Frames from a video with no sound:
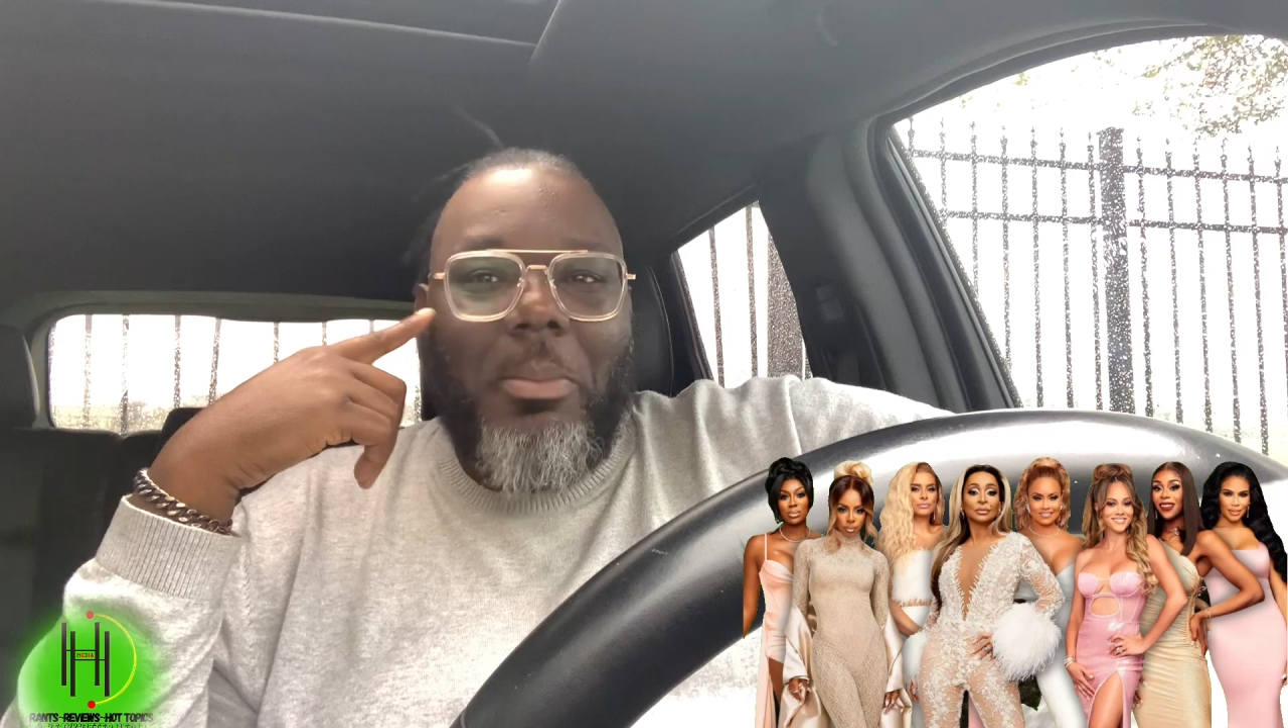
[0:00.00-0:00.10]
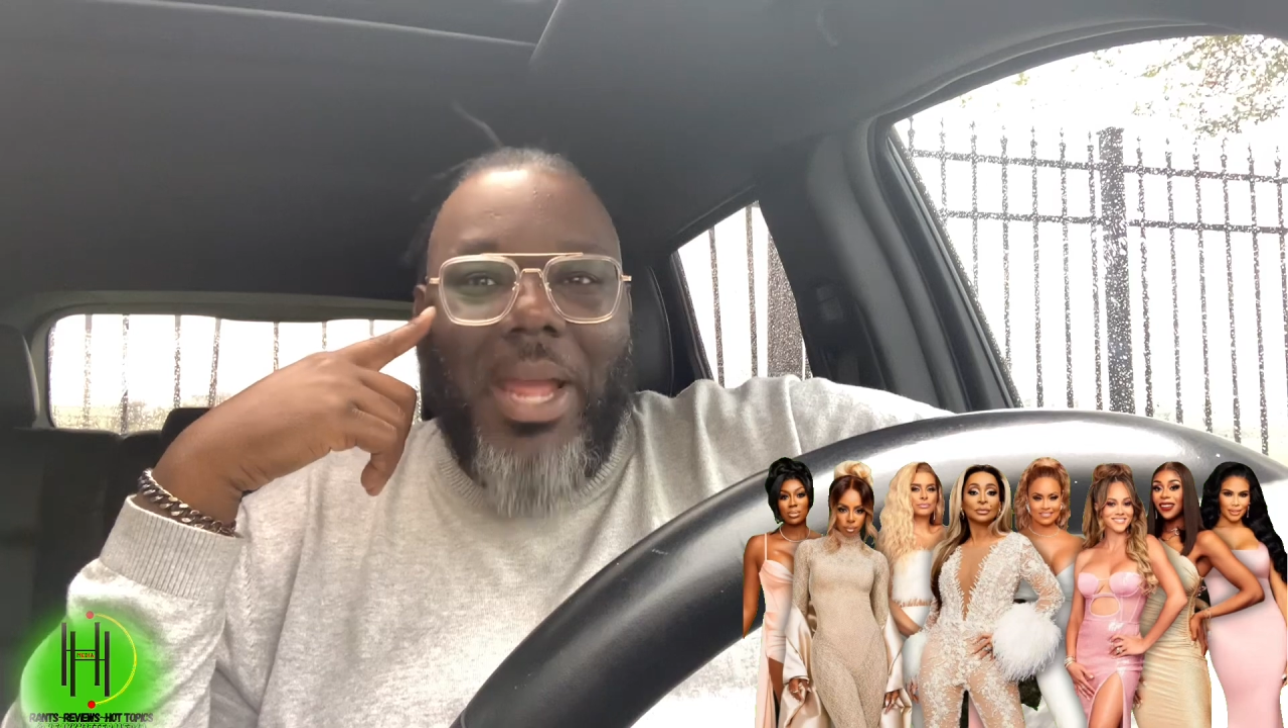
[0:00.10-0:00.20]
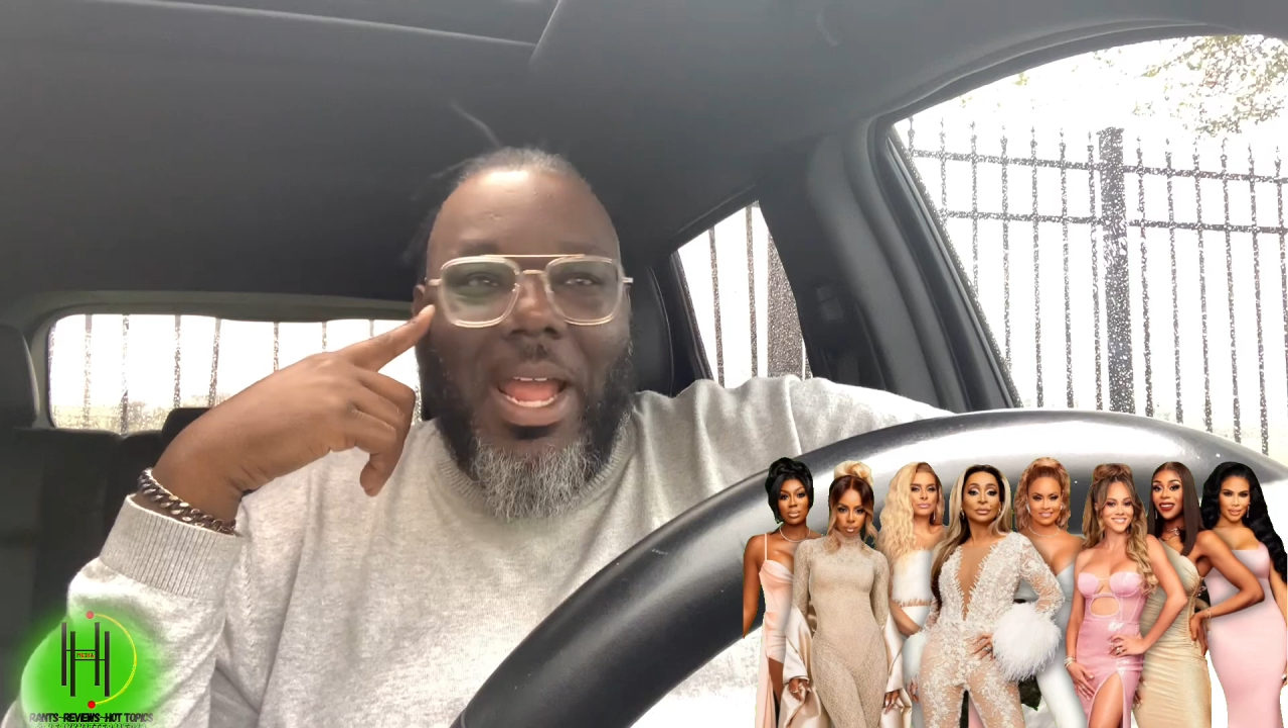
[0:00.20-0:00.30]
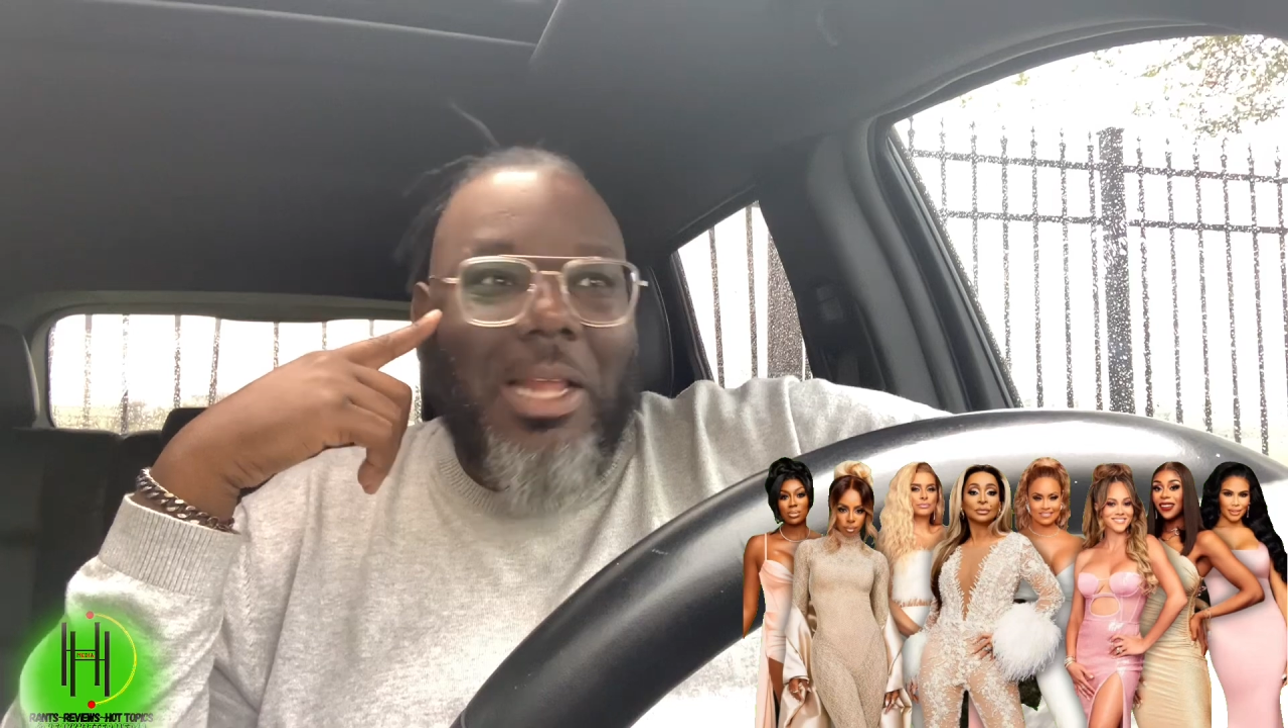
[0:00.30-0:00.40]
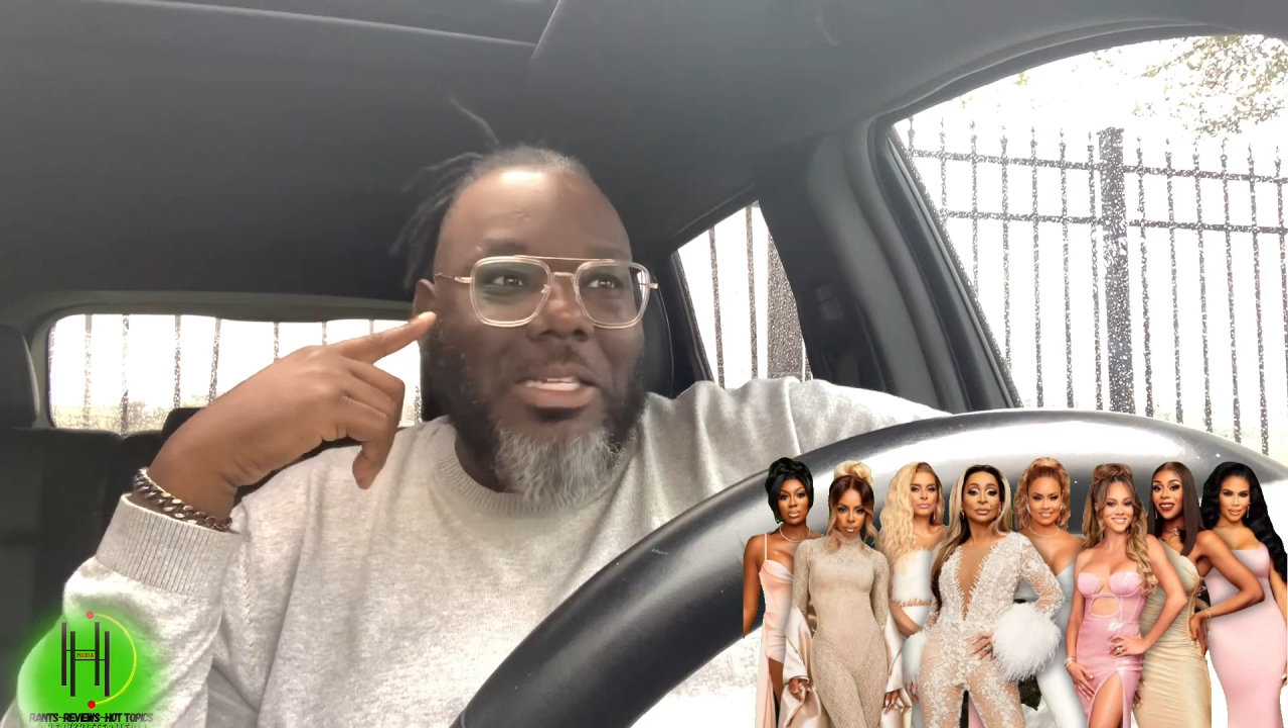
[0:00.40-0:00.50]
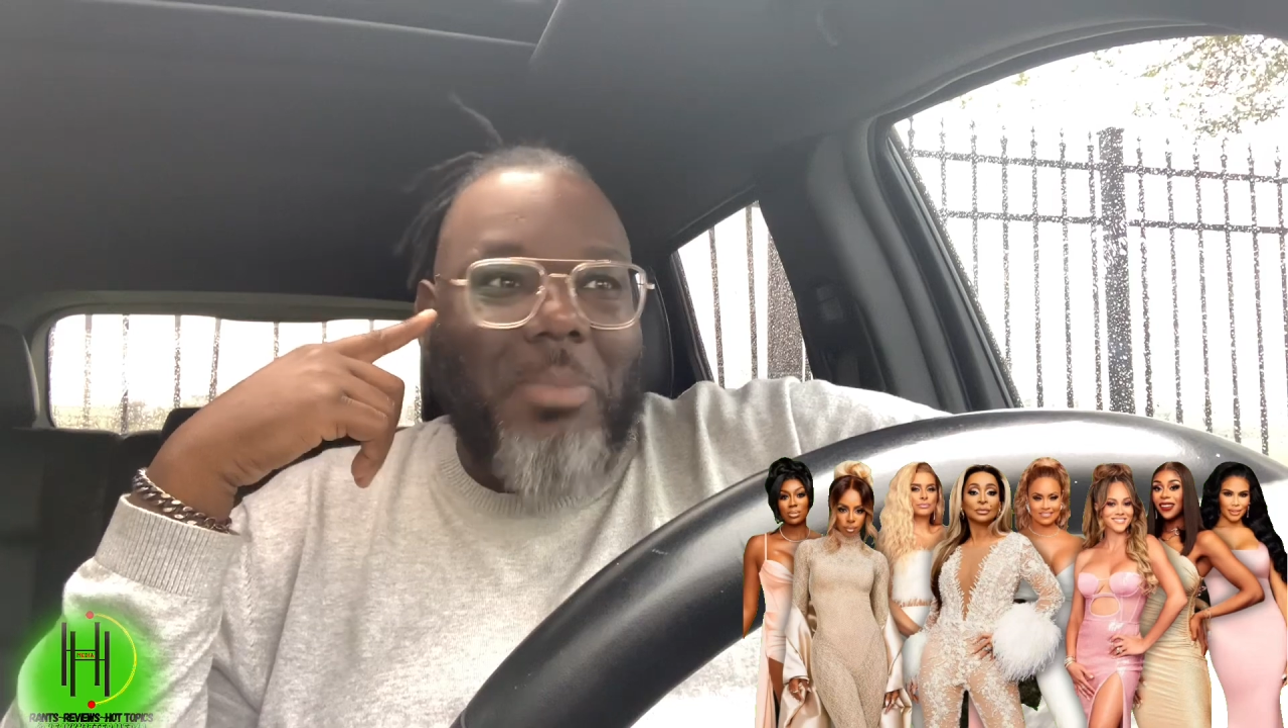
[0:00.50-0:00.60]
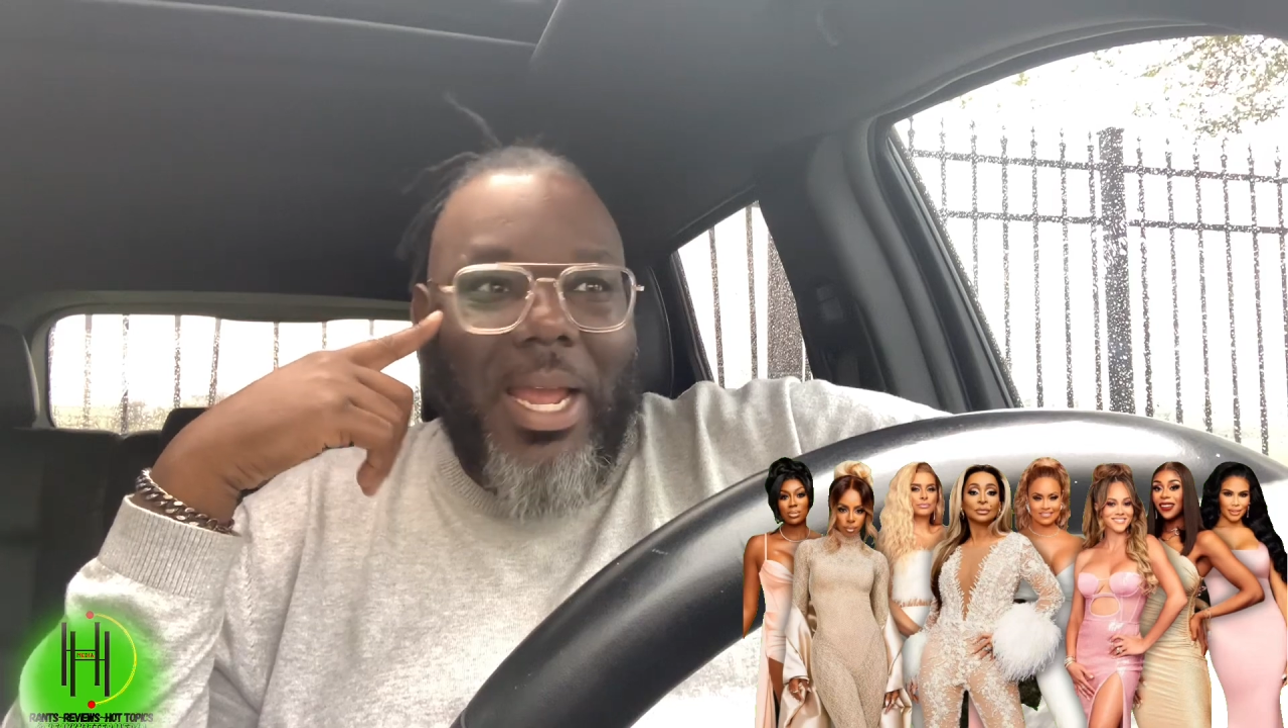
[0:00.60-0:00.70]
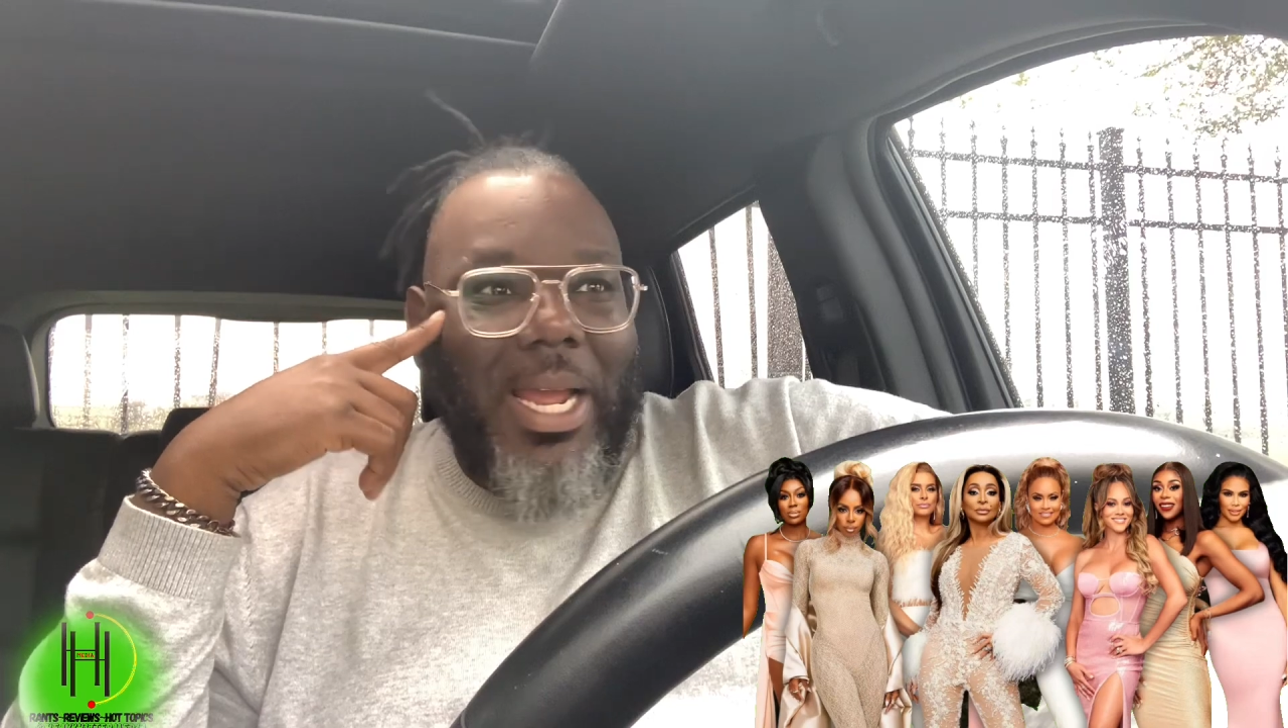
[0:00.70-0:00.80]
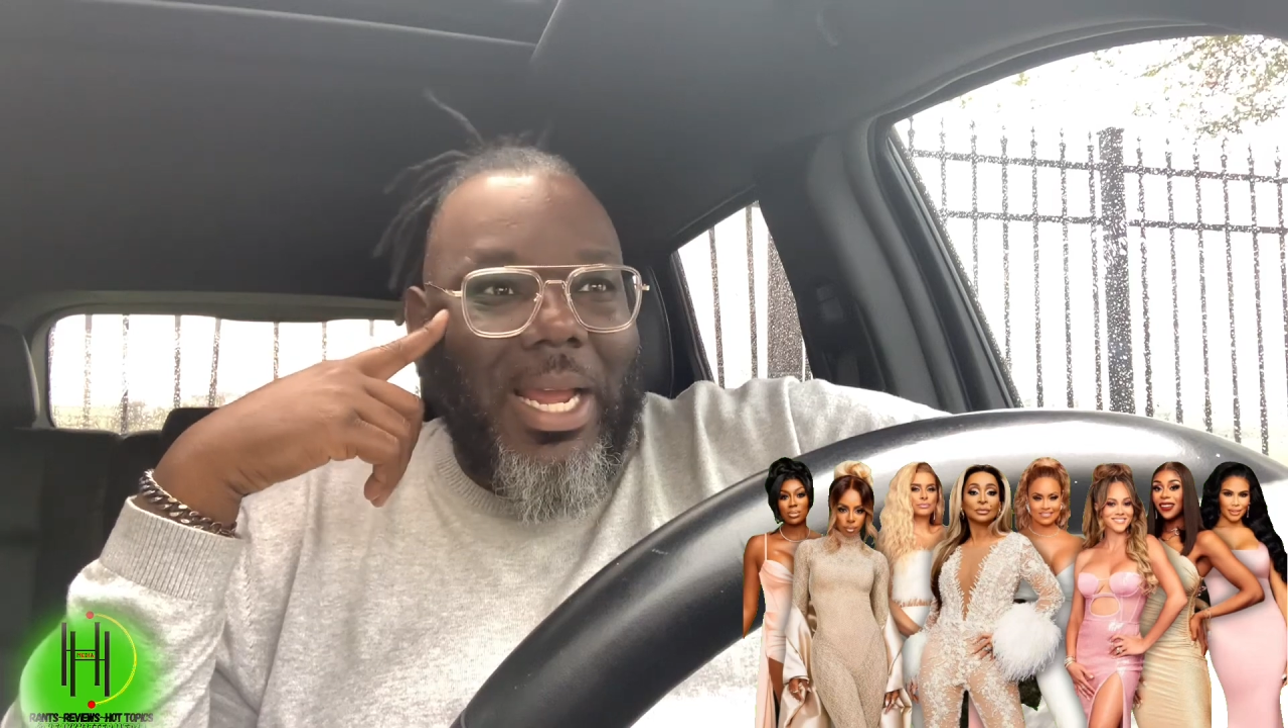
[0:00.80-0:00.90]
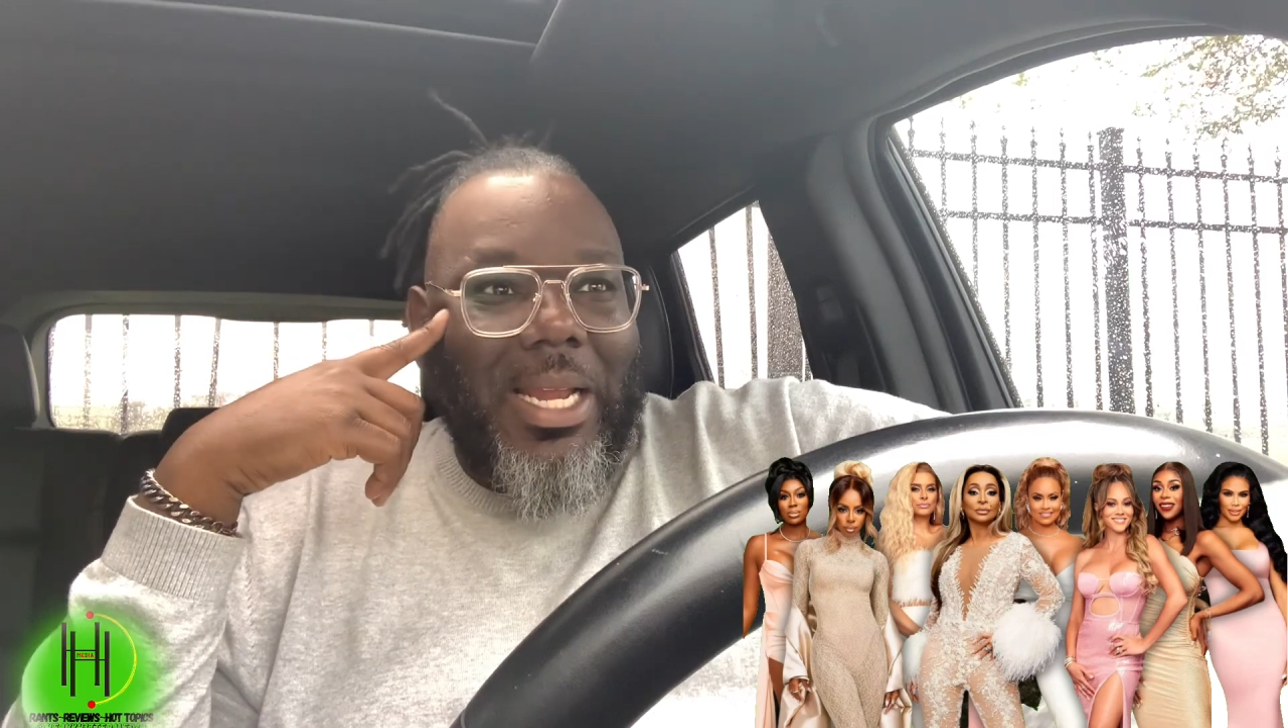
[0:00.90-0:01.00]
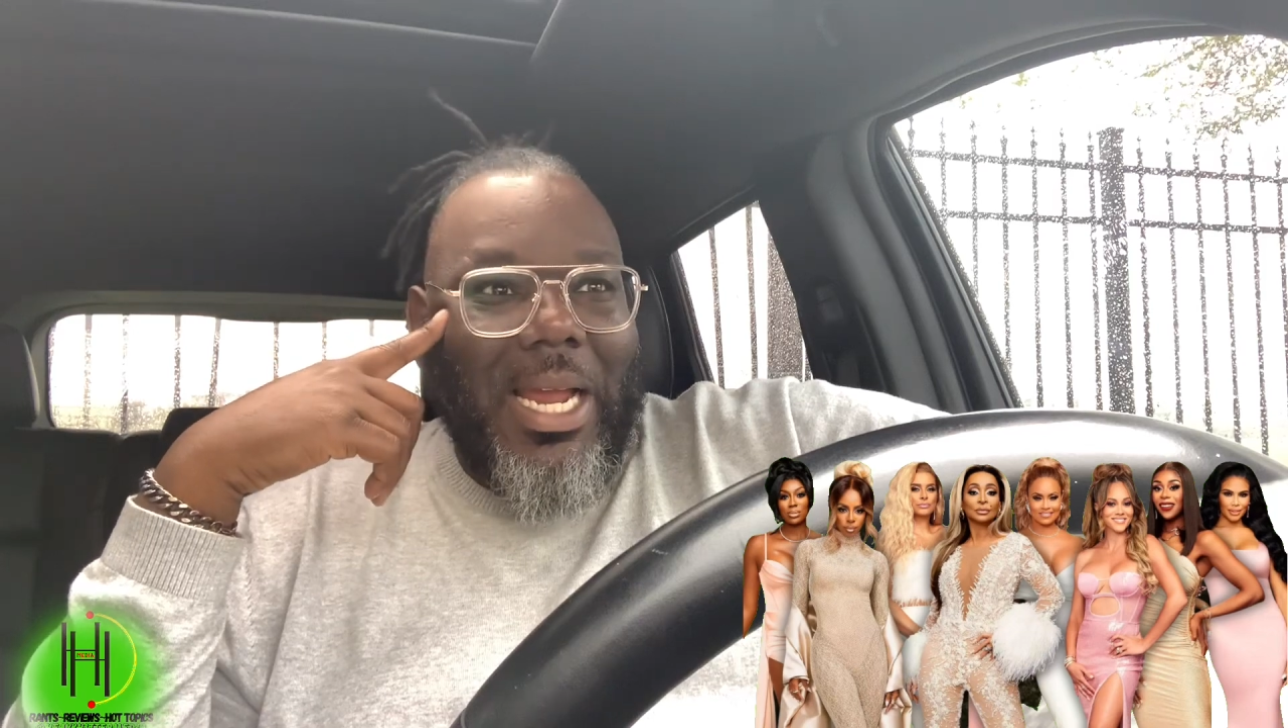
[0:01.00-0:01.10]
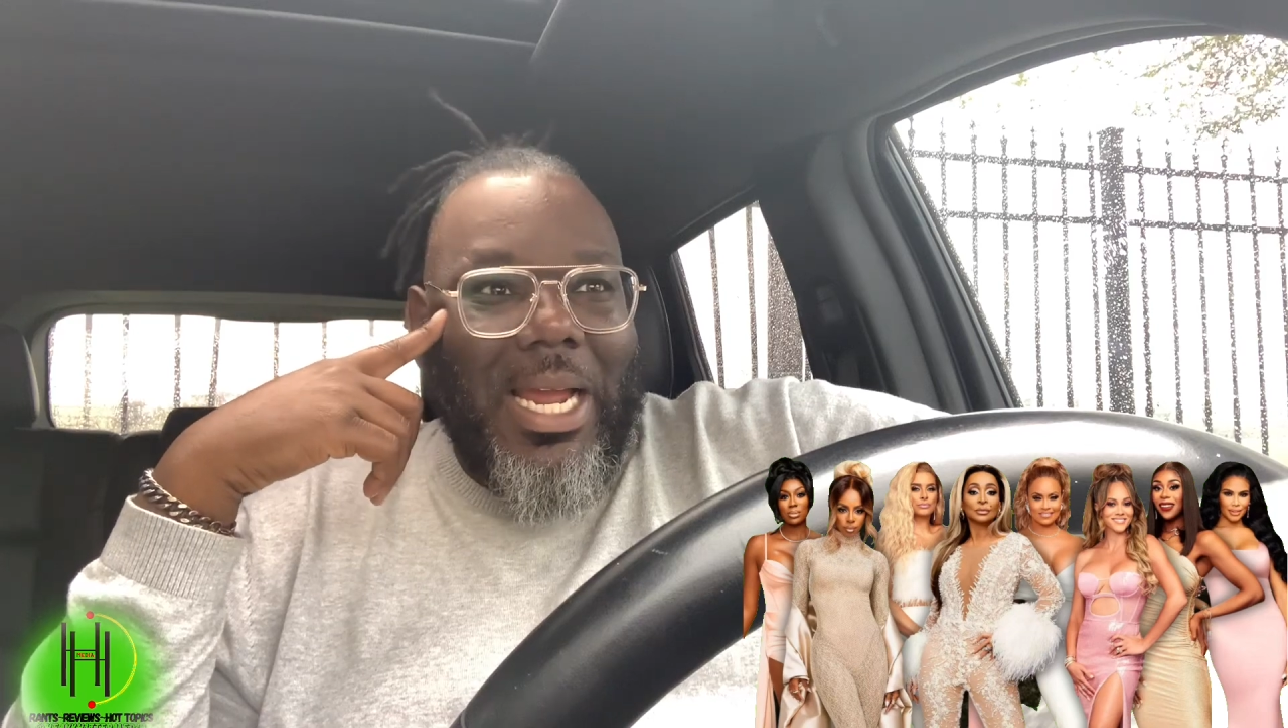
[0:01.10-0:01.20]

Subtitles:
man's man,